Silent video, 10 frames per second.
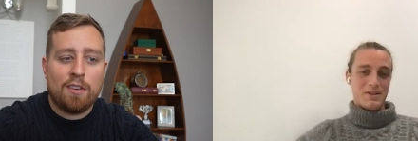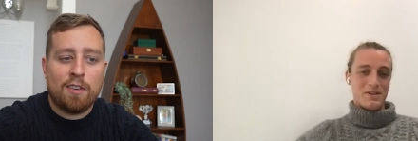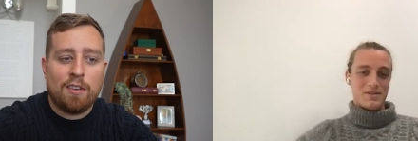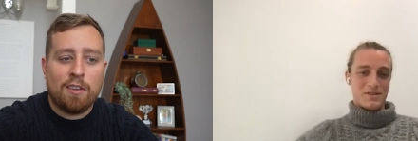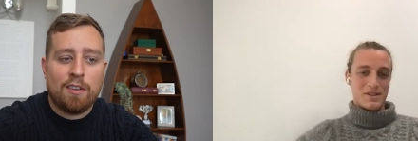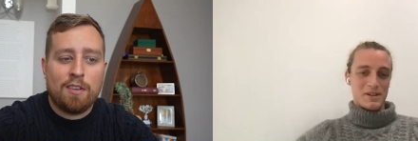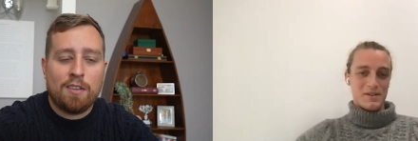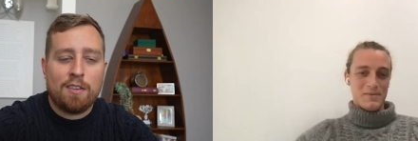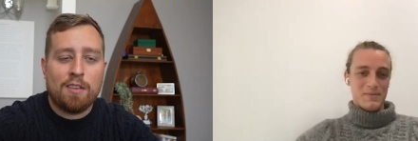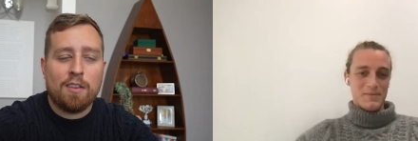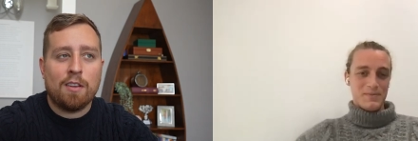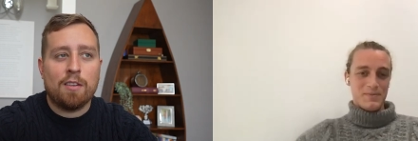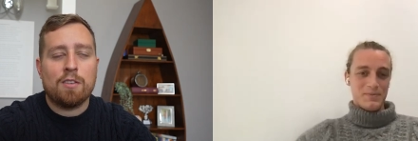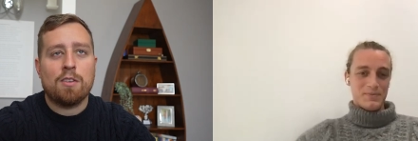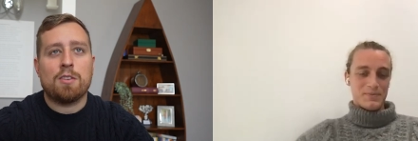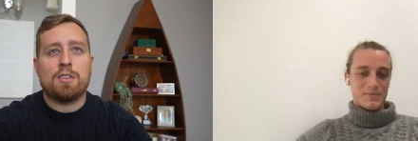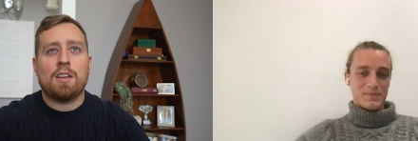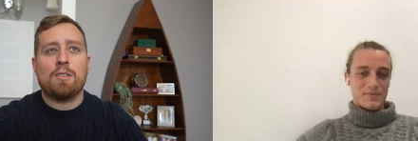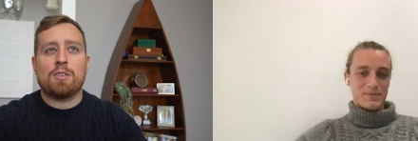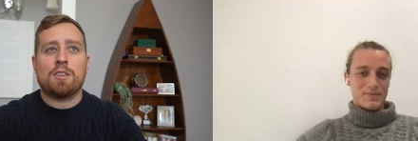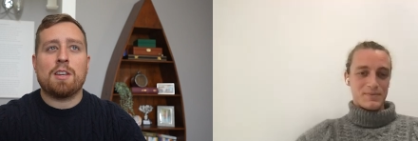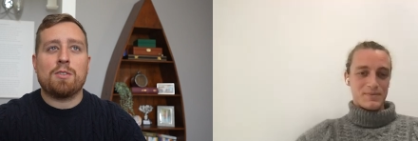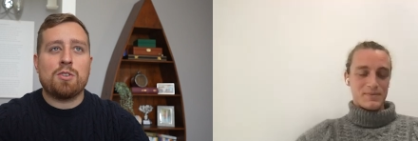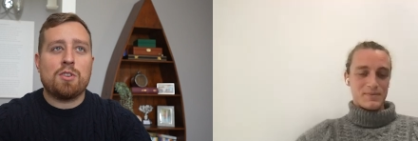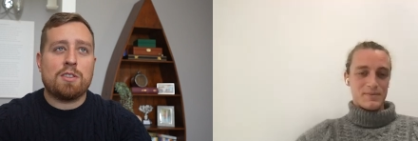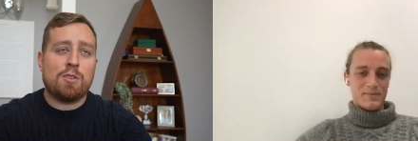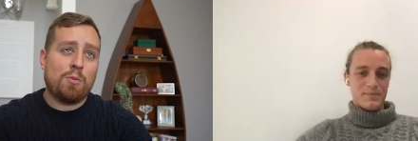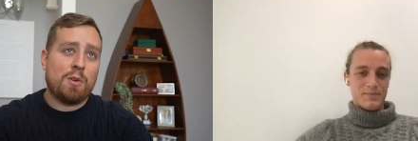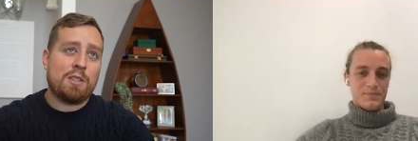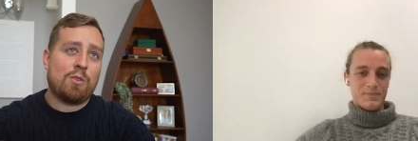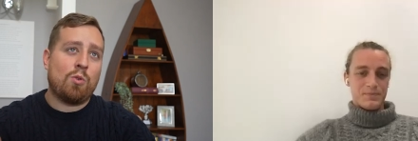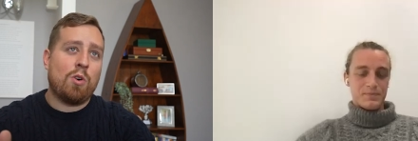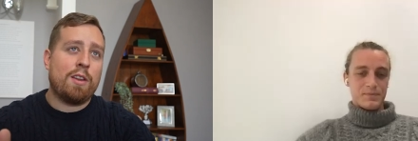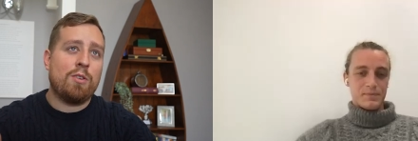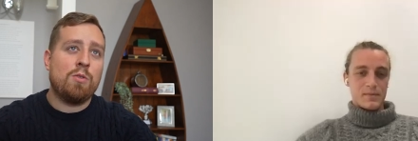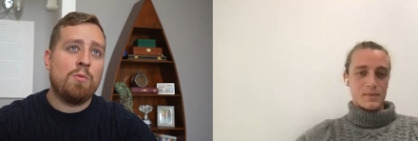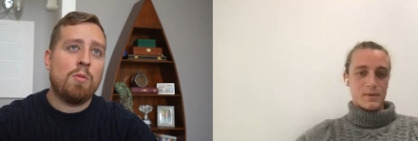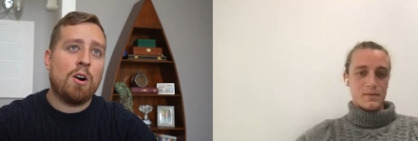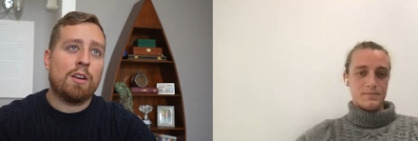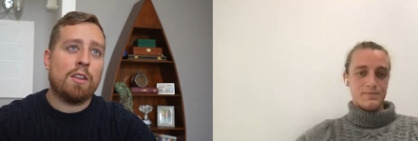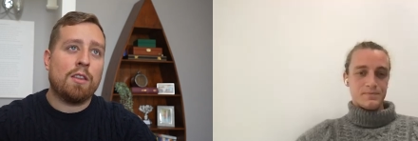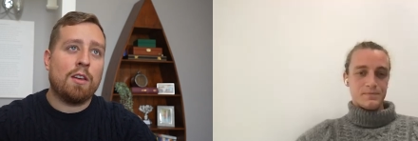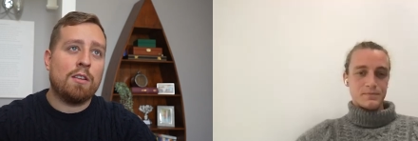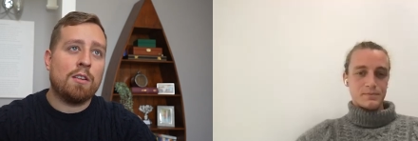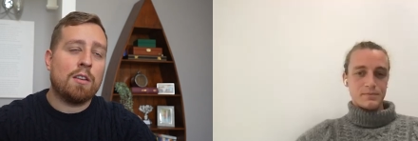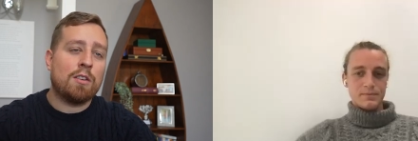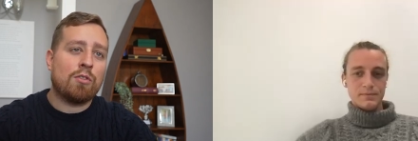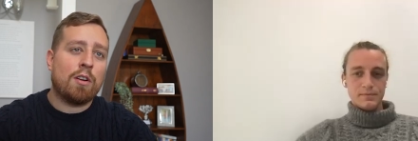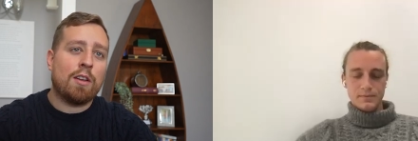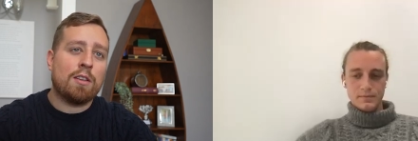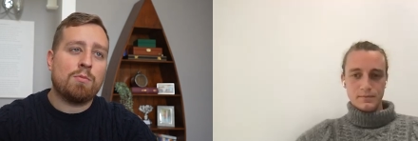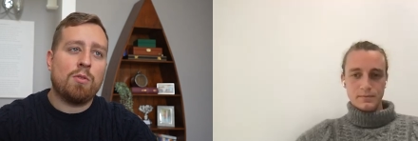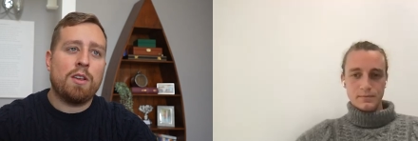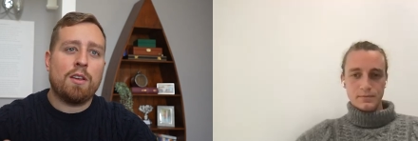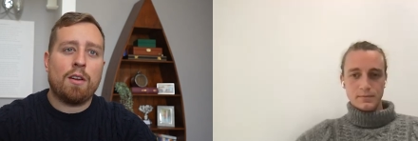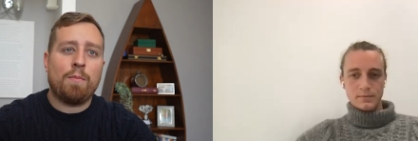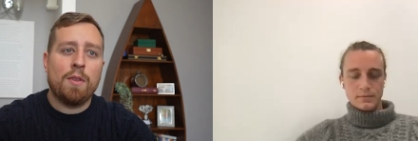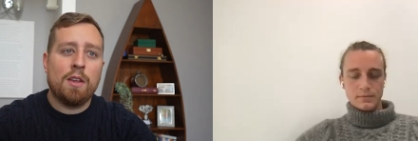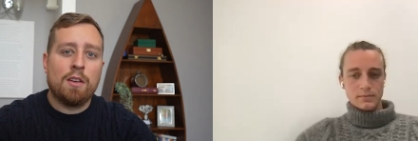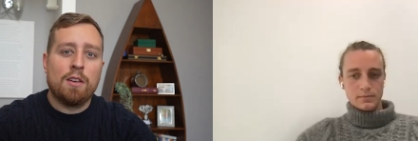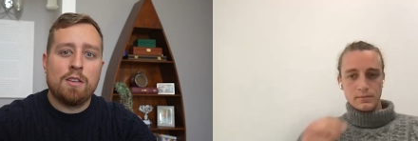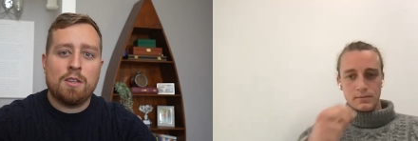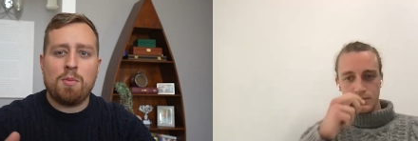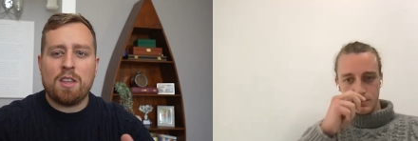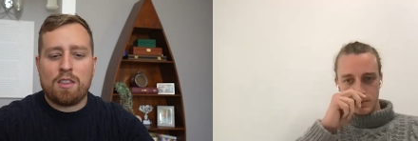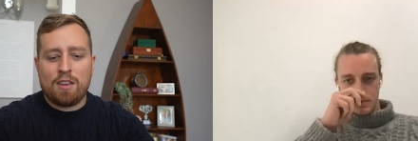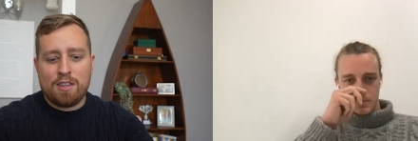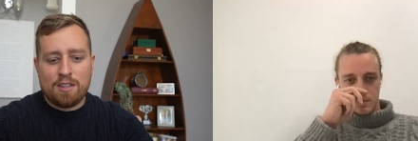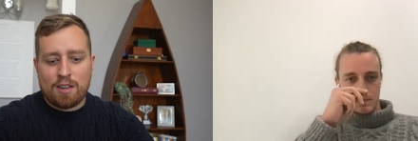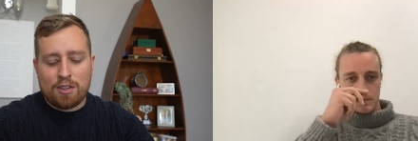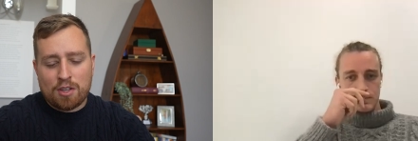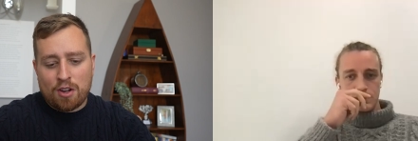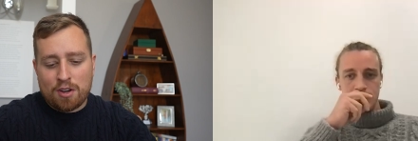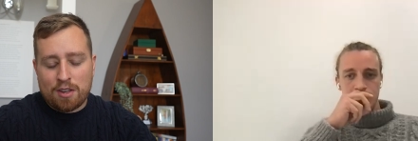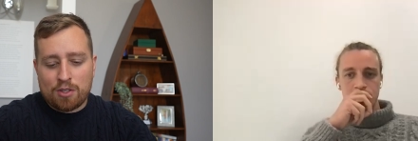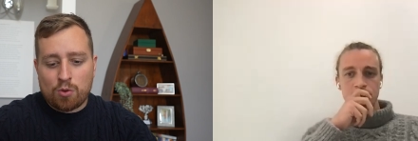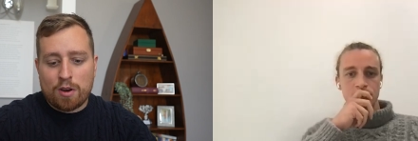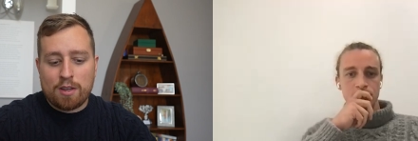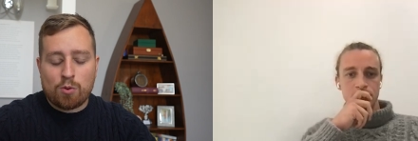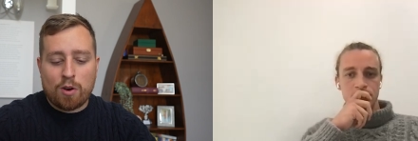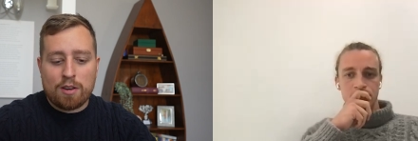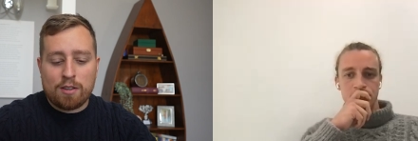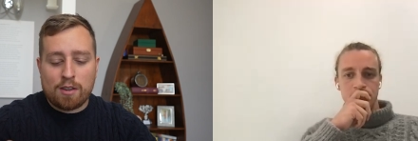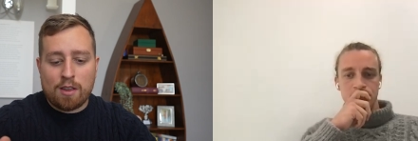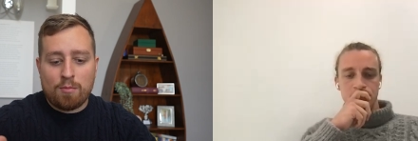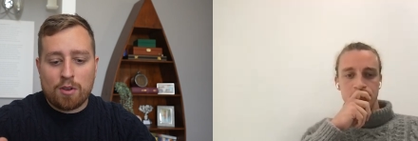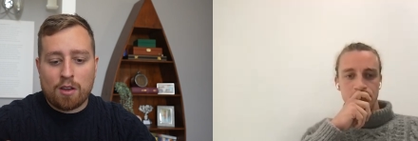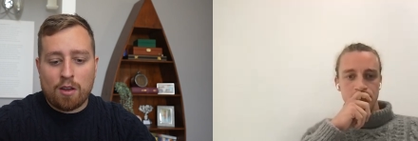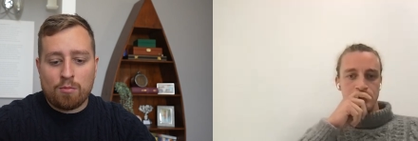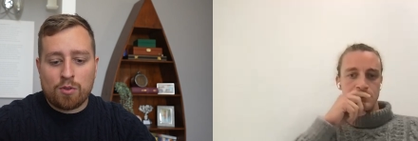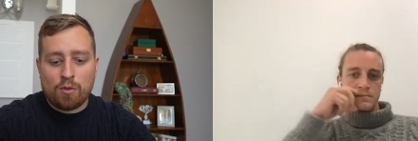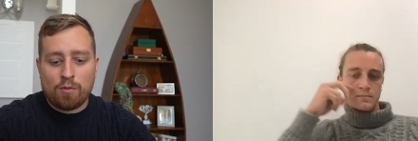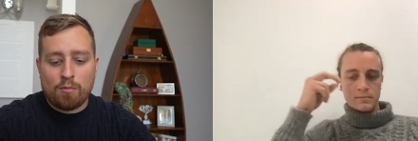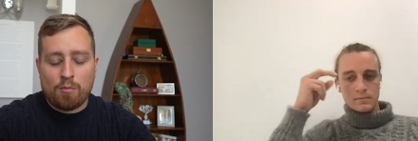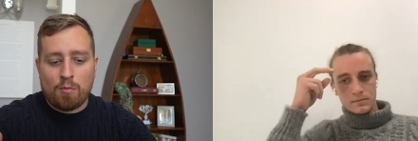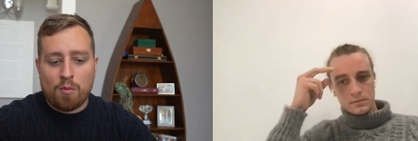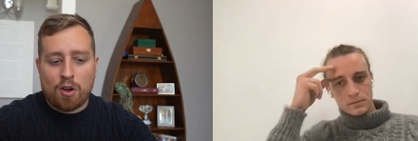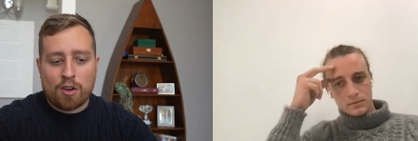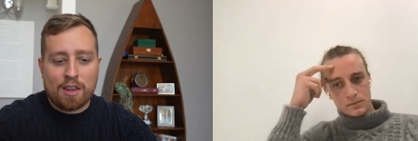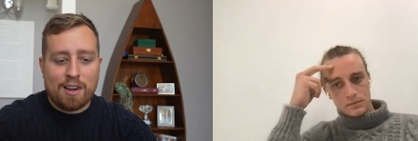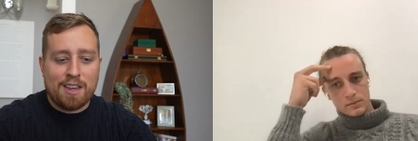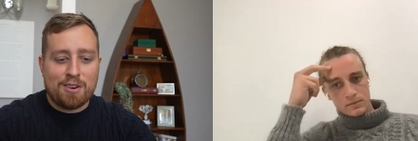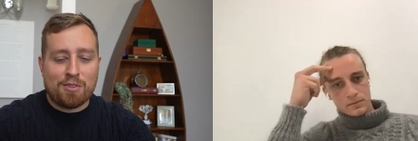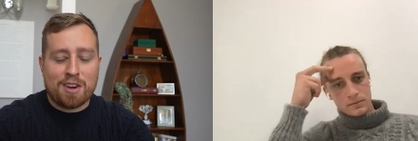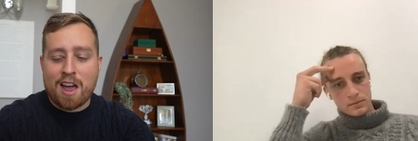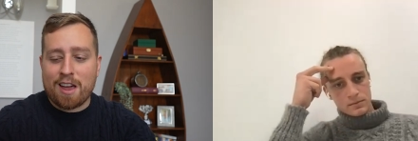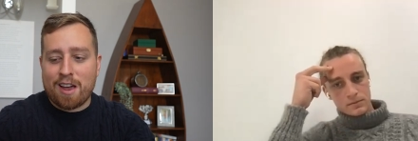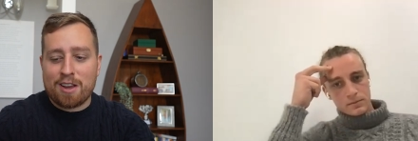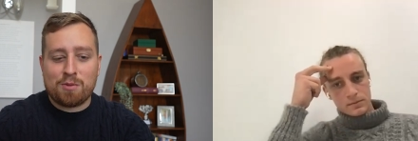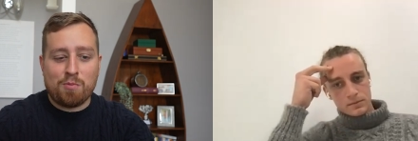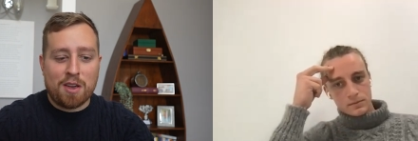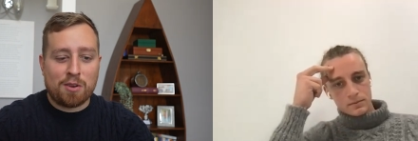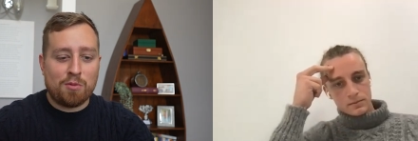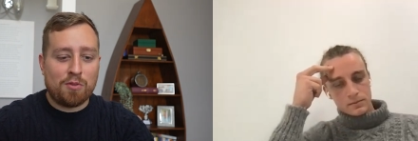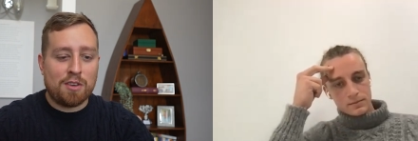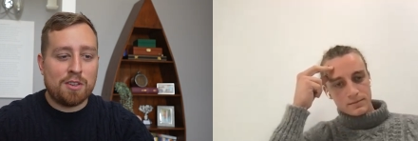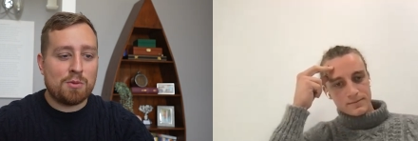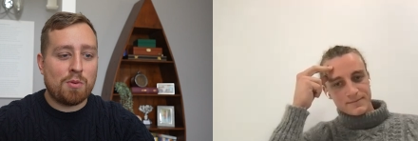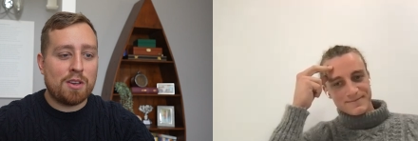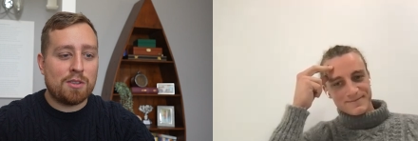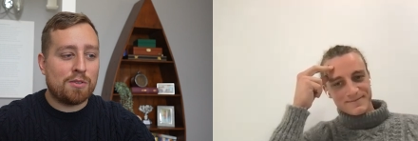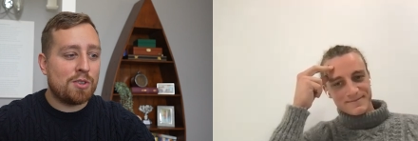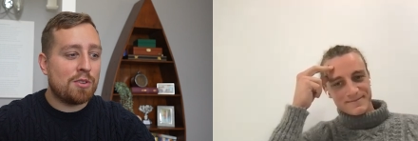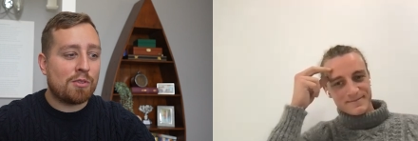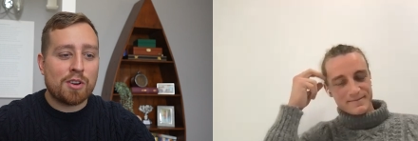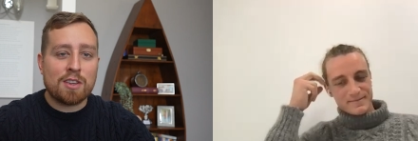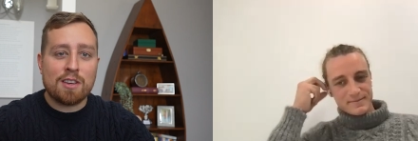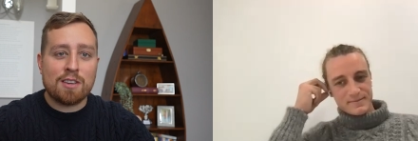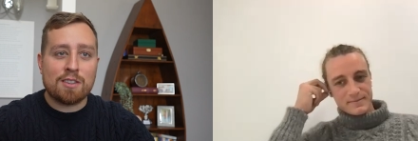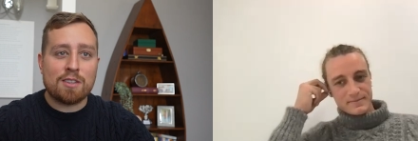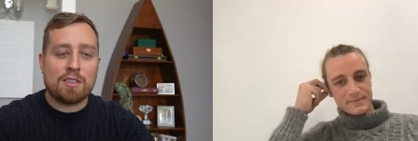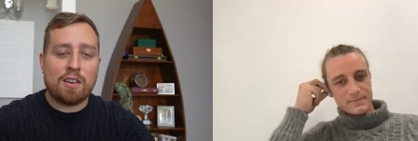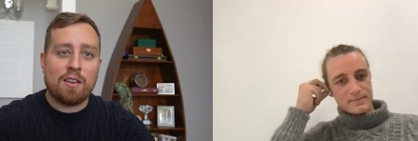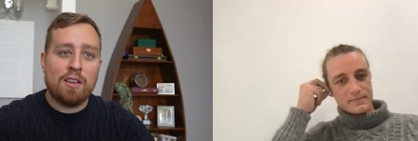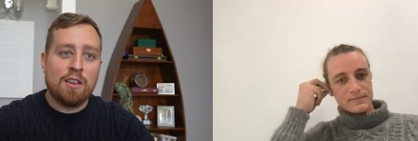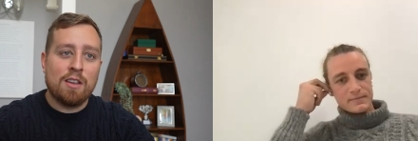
Speaker 1: pretty interesting.
Speaker 2: Yeah, no, it sounds, it sounds interesting. It's almost quite a new market then in, in Ukraine. It's pretty, um, it's a big thing, isn't it? You started it in twenty twenty to then become sort of market leader in that aspect within the space of two, three years. It's uh,